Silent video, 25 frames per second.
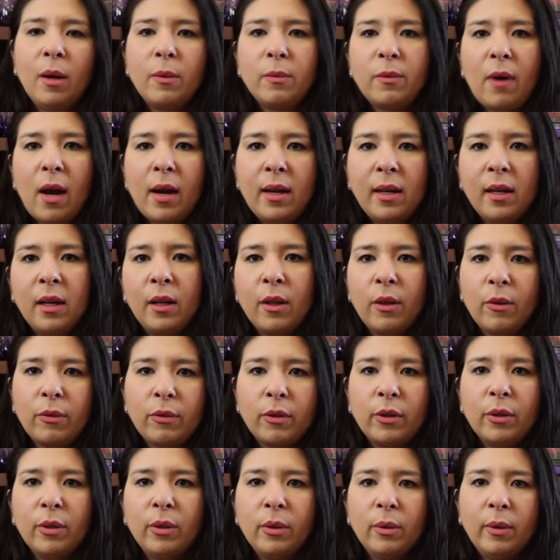running it
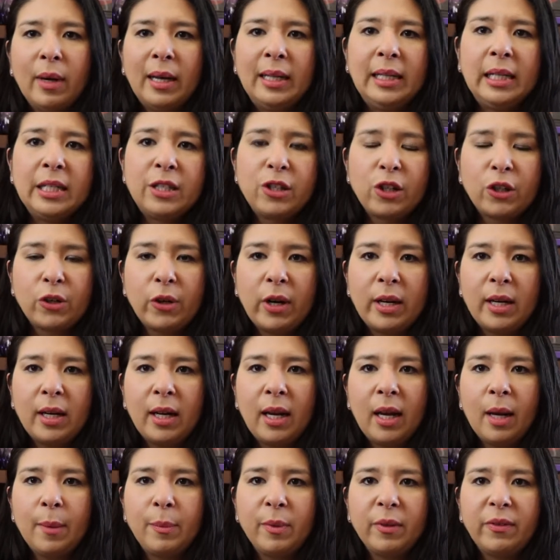through an integrated
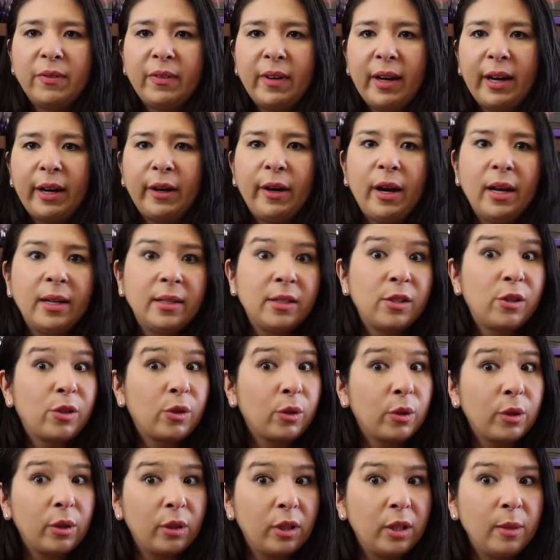amplifier, and
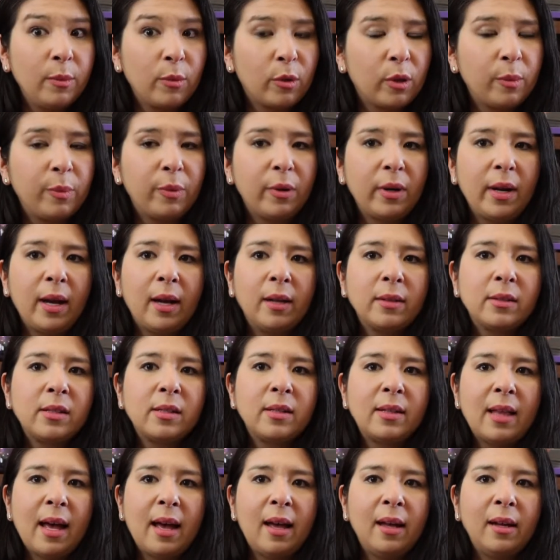certainly more
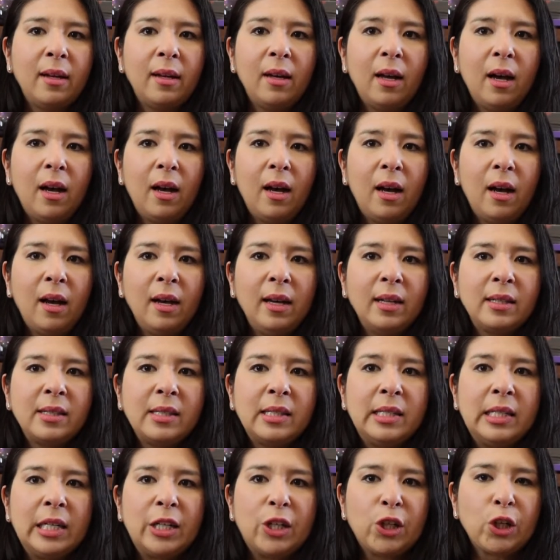pronounced than
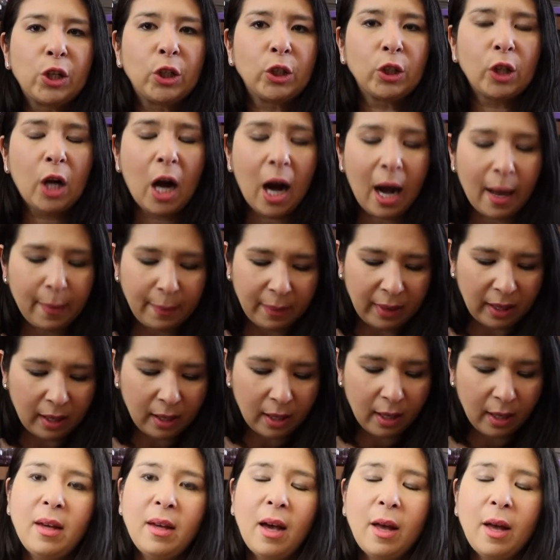its digital copy.